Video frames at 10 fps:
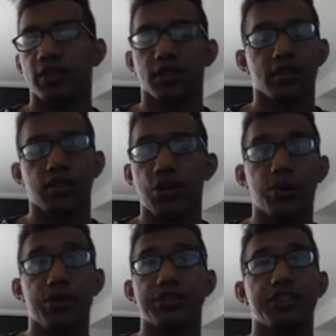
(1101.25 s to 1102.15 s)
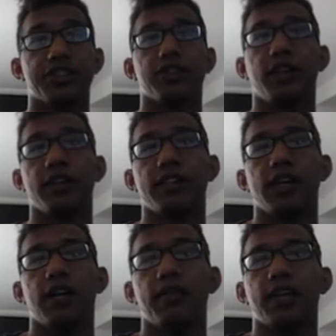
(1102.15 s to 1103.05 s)
no usage throughout the
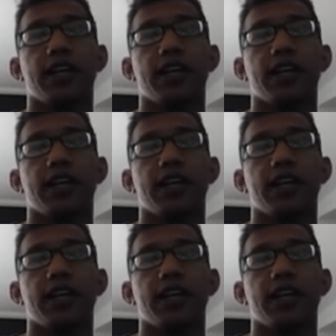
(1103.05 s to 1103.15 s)
entire day.